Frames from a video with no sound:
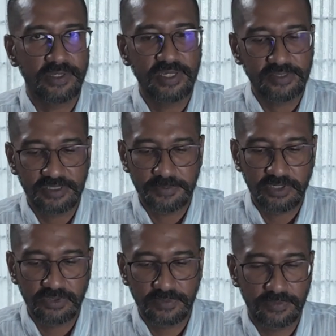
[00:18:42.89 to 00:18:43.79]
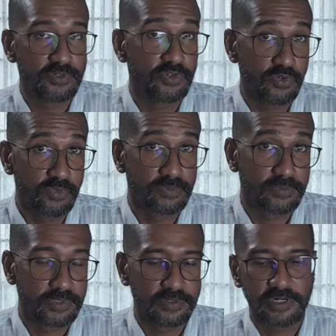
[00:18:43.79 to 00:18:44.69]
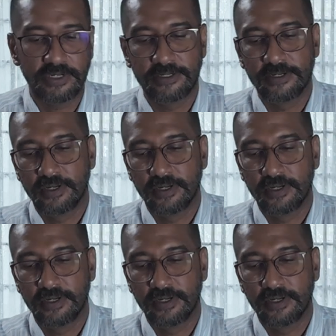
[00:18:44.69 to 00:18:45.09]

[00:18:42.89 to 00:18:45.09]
That's something to know, right?